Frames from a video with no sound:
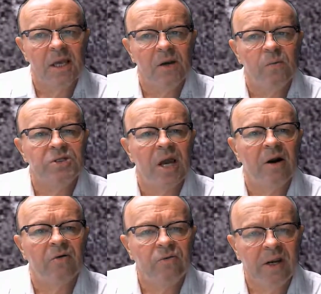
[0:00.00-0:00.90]
which are
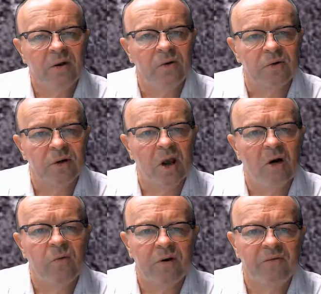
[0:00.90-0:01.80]
a record
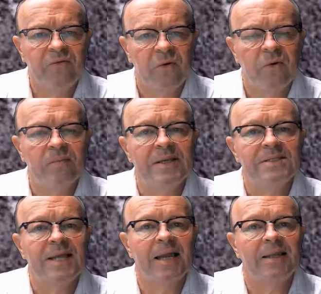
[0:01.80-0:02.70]
of what a firm has
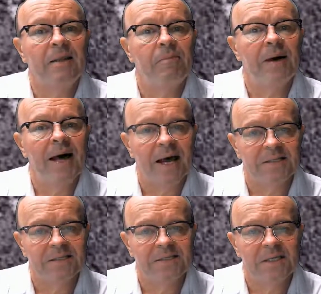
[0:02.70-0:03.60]
done in the
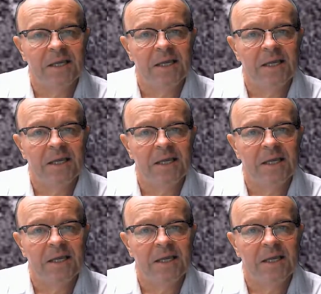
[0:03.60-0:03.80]
past,